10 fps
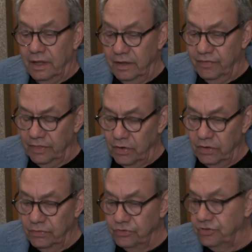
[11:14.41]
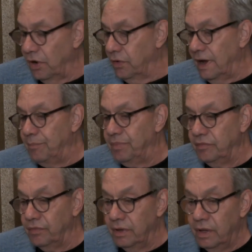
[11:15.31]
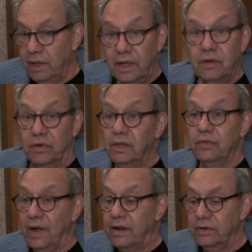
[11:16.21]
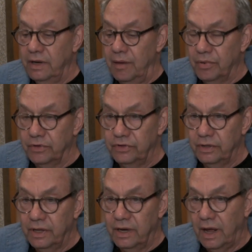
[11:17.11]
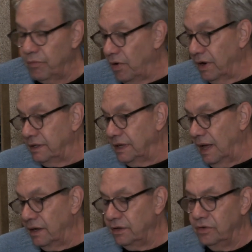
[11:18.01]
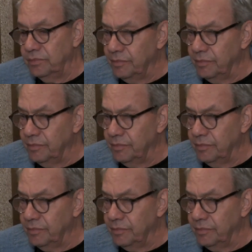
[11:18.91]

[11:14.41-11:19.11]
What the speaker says: even though you've showed up in really record numbers, and I wanted to honor you.